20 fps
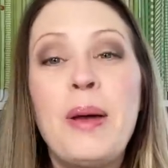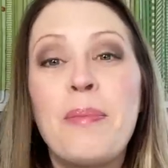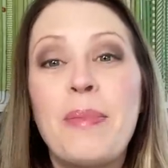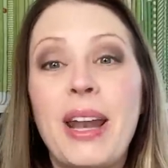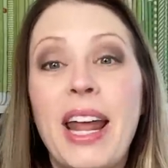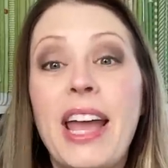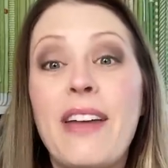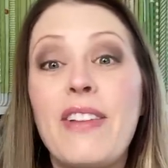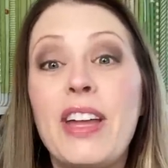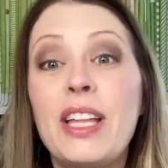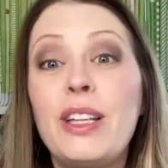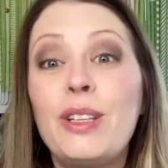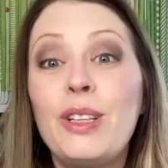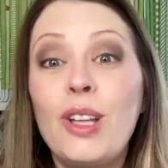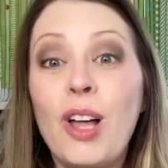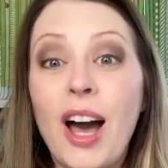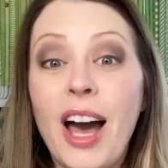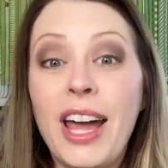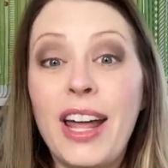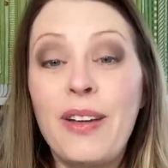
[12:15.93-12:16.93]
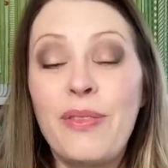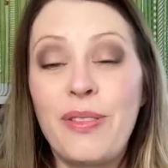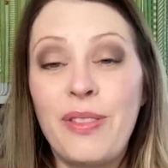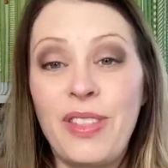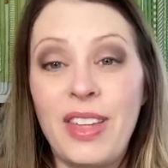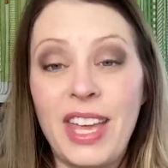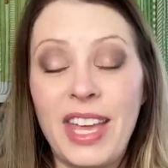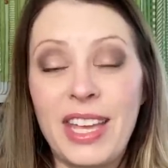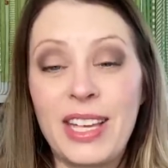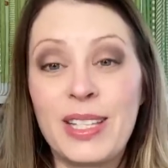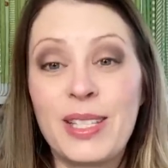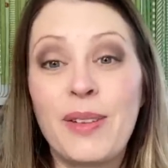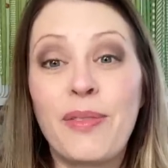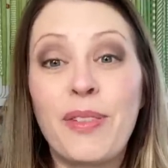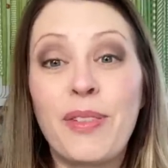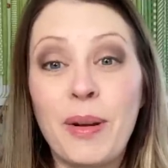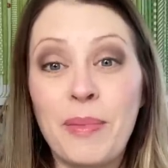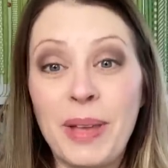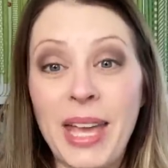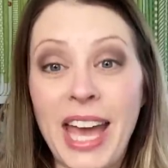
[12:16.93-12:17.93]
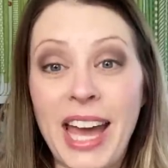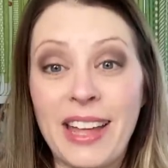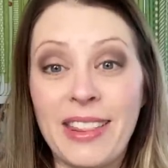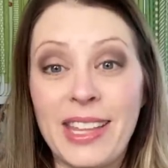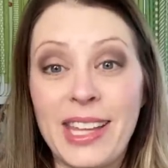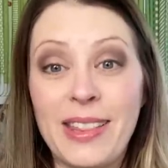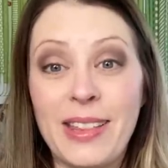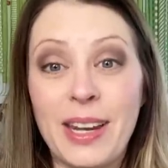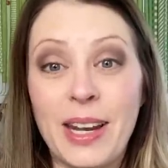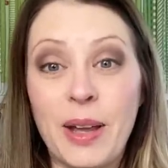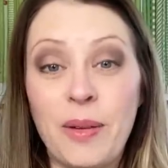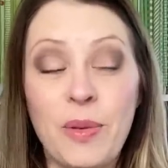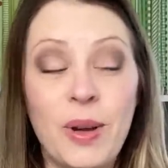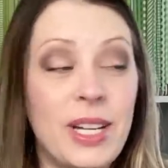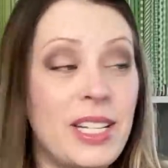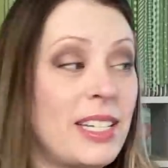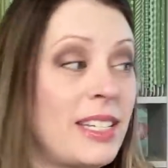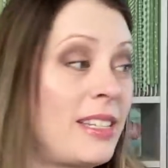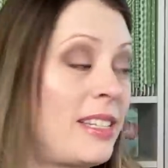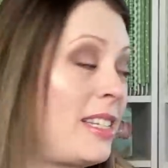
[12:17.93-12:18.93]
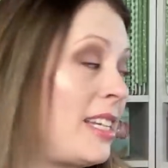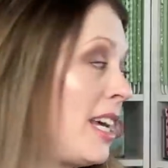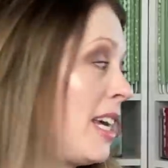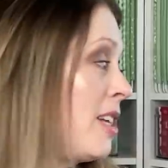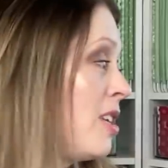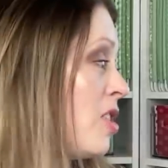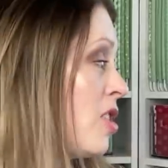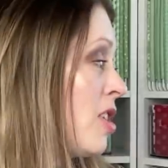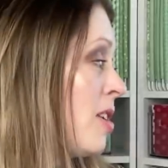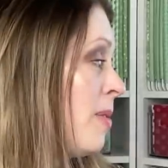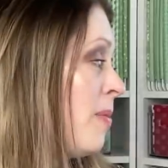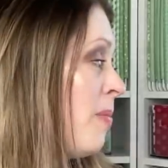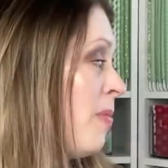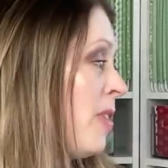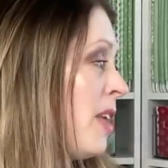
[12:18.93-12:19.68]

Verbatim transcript: but I have a lot of things from Kathy that I want to stitch.